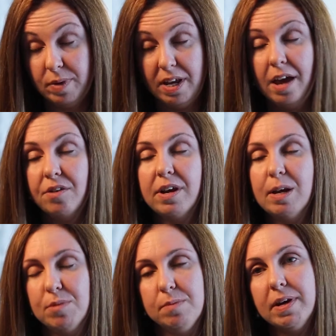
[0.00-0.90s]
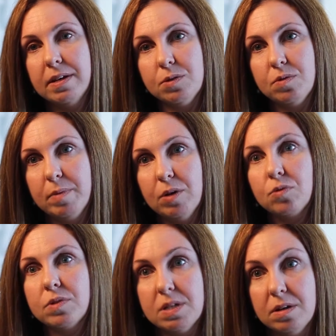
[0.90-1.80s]
be carrying my past with me
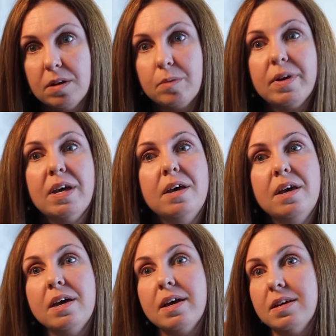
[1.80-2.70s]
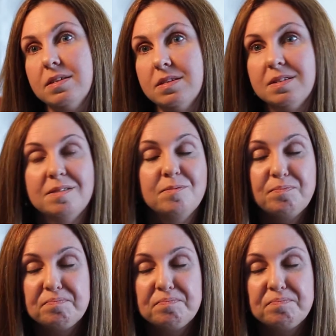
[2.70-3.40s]
all the time is just